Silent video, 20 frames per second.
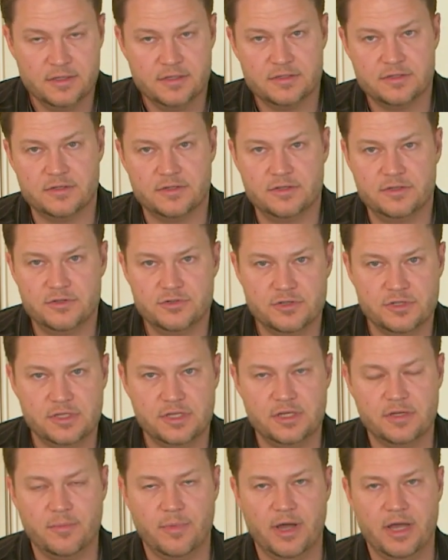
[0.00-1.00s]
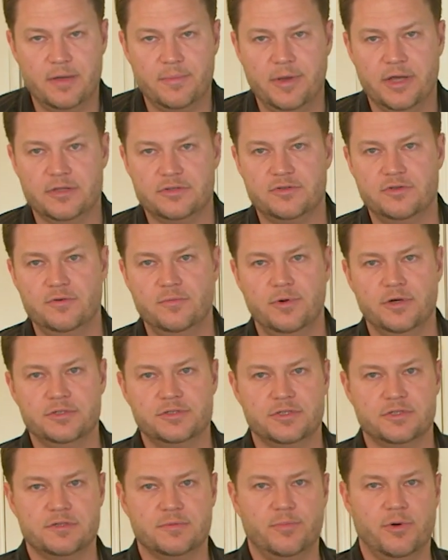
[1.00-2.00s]
So you usually need to buy about 2
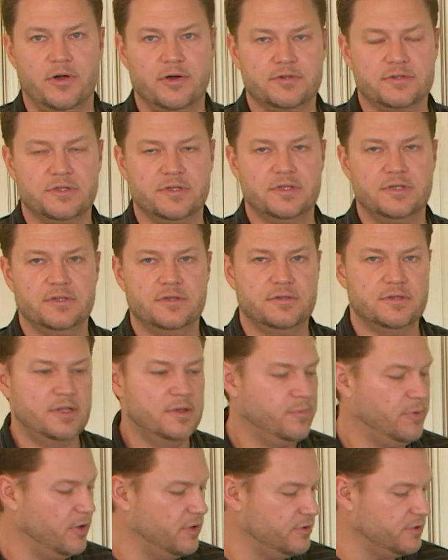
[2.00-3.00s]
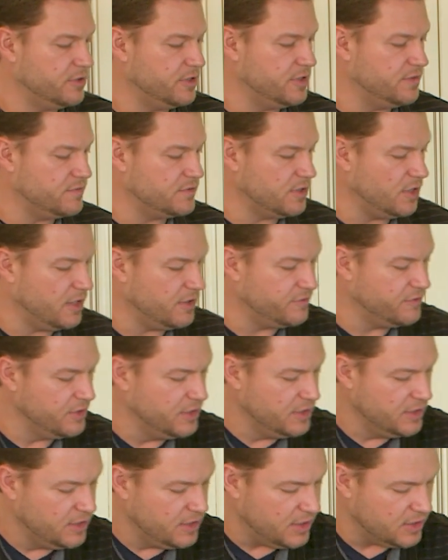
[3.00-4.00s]
bunches of parsley, nip all the leaves off,
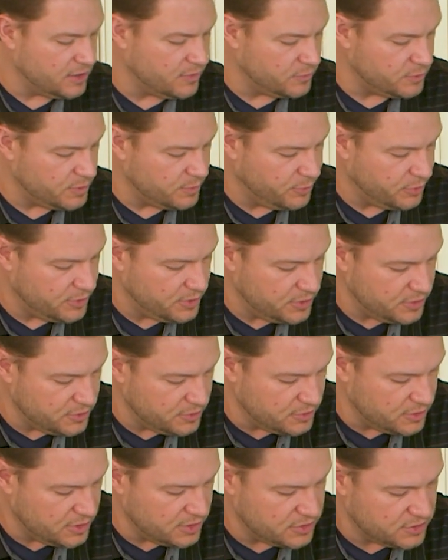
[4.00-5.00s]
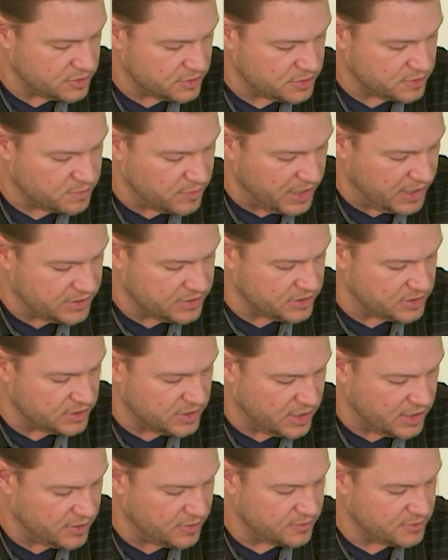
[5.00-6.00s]
and then when you put it in your dish, just smash it
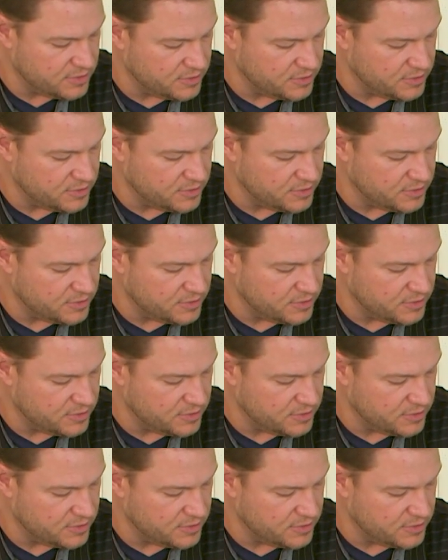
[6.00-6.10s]
down.